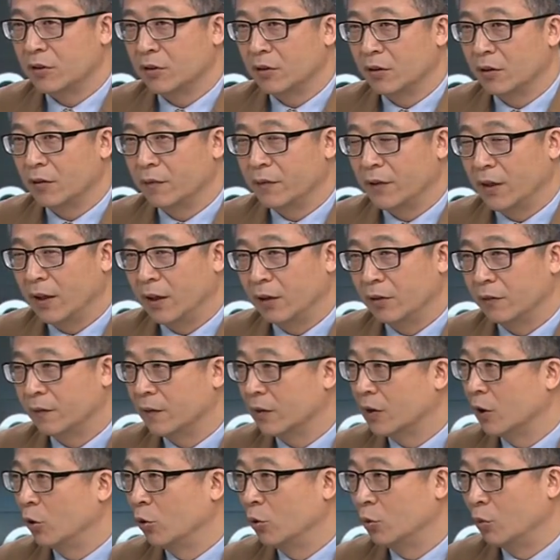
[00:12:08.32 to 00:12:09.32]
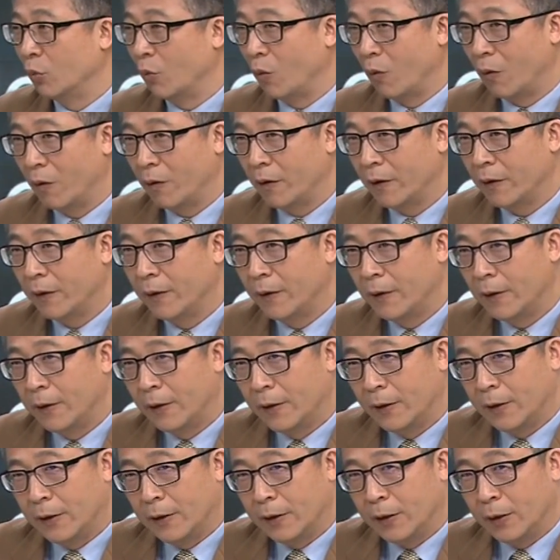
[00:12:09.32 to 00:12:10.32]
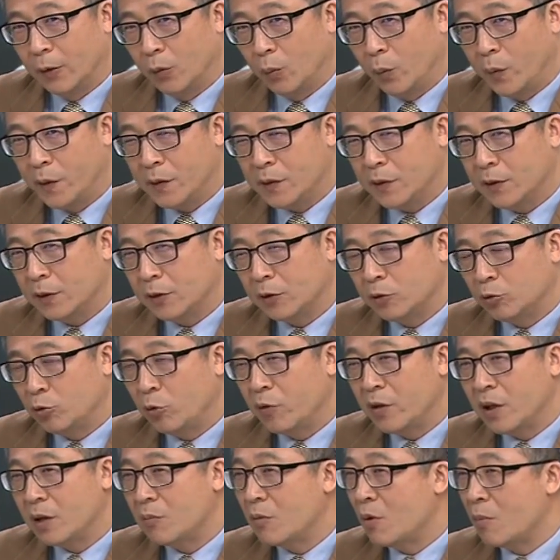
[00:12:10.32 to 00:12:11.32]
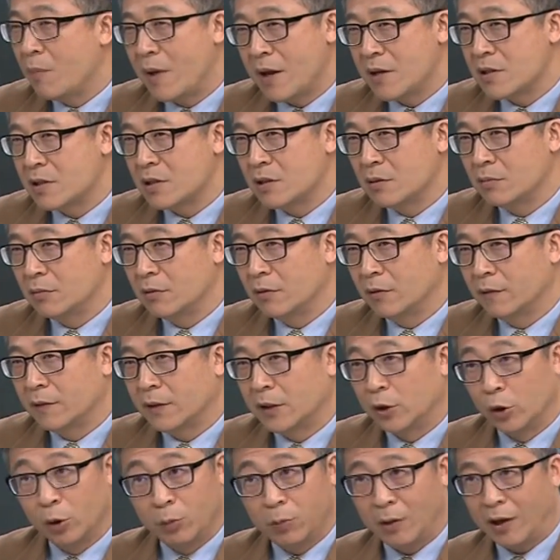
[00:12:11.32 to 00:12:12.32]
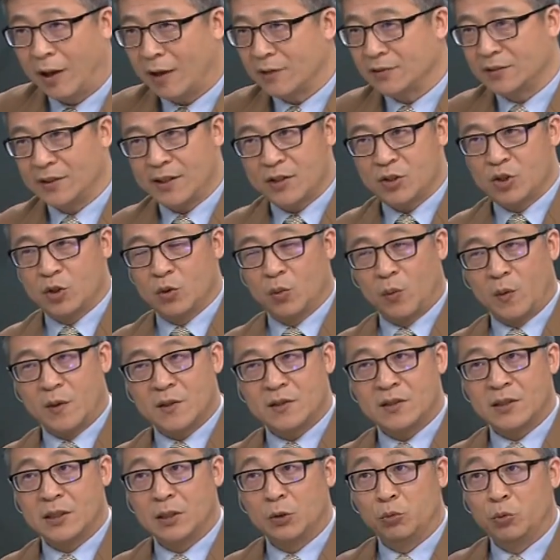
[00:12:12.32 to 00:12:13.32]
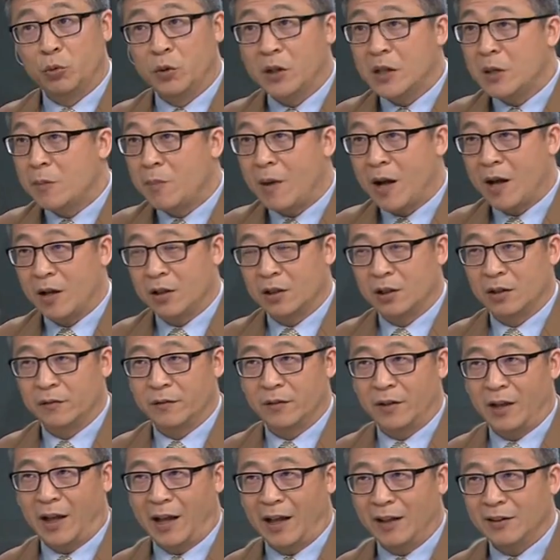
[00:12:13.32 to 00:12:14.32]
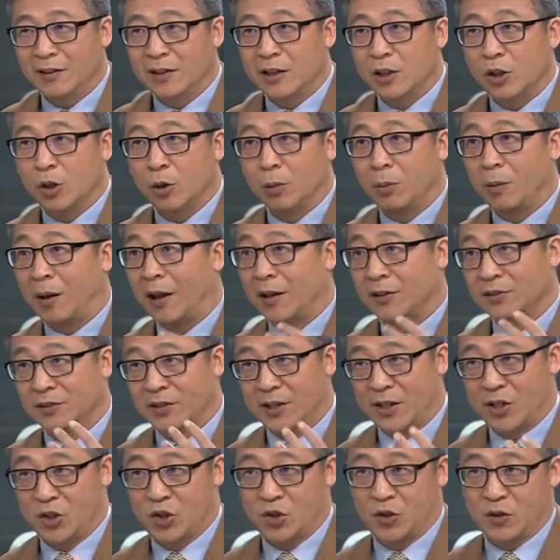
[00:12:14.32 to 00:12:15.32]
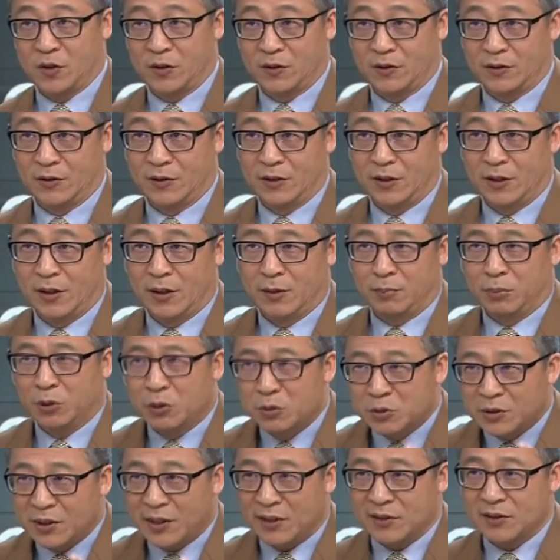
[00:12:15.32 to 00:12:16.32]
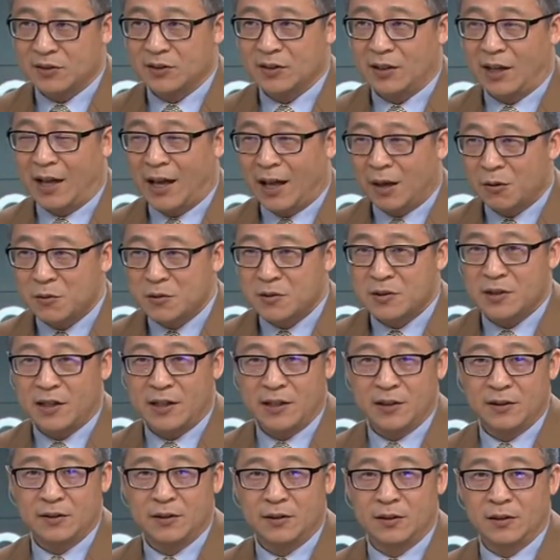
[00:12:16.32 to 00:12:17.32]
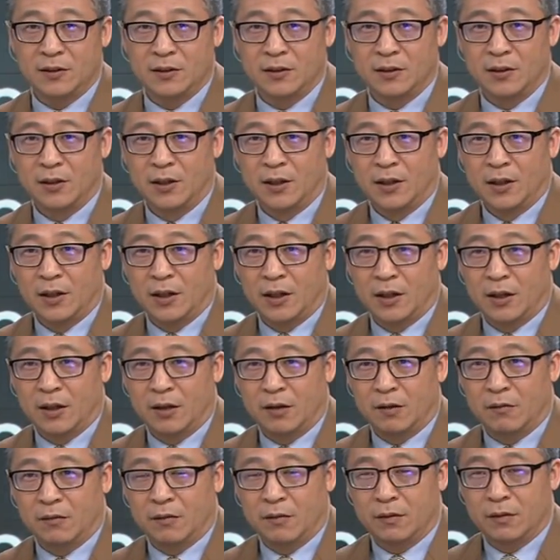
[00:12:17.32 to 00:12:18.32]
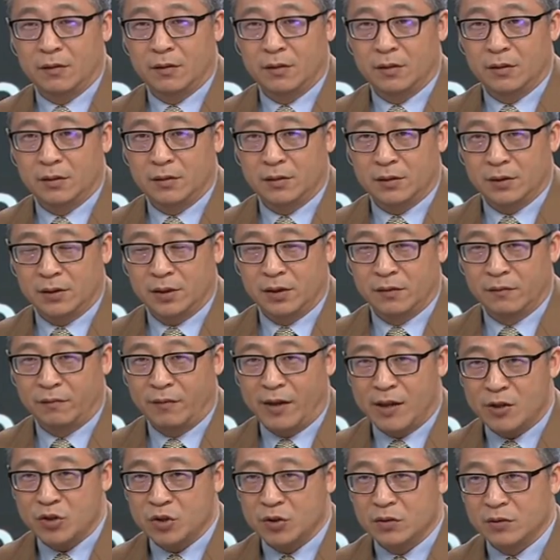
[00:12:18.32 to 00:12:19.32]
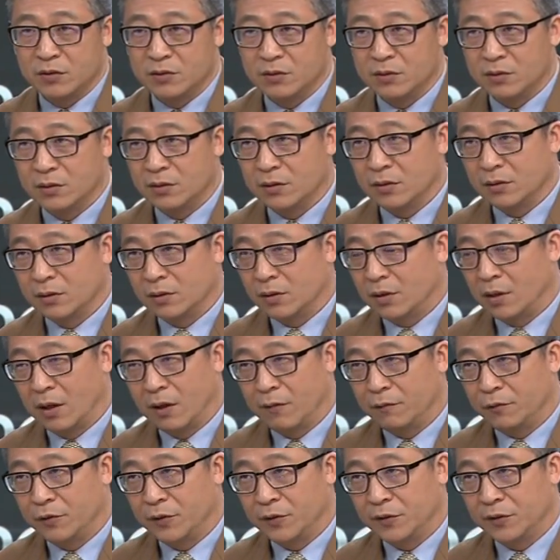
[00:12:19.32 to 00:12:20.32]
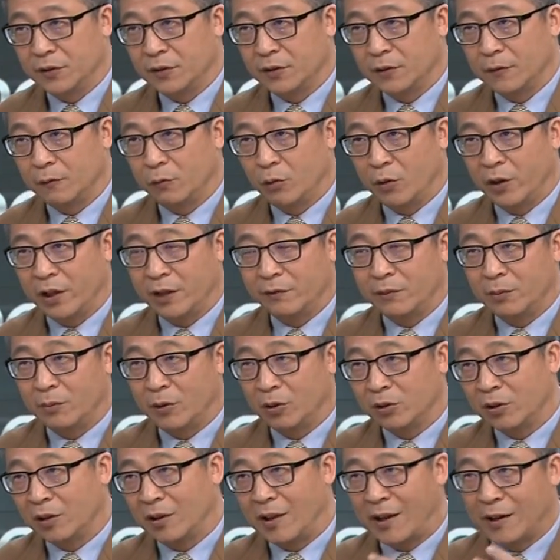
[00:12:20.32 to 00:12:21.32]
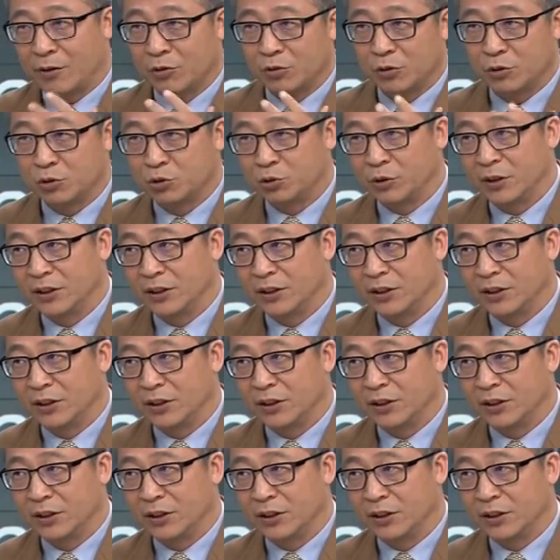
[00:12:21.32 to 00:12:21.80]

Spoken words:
of the end of the Cold War, with the growing momentum of globalization, we see rebound of anti-globalization protests outside the convention conferences of whatever multilateral trade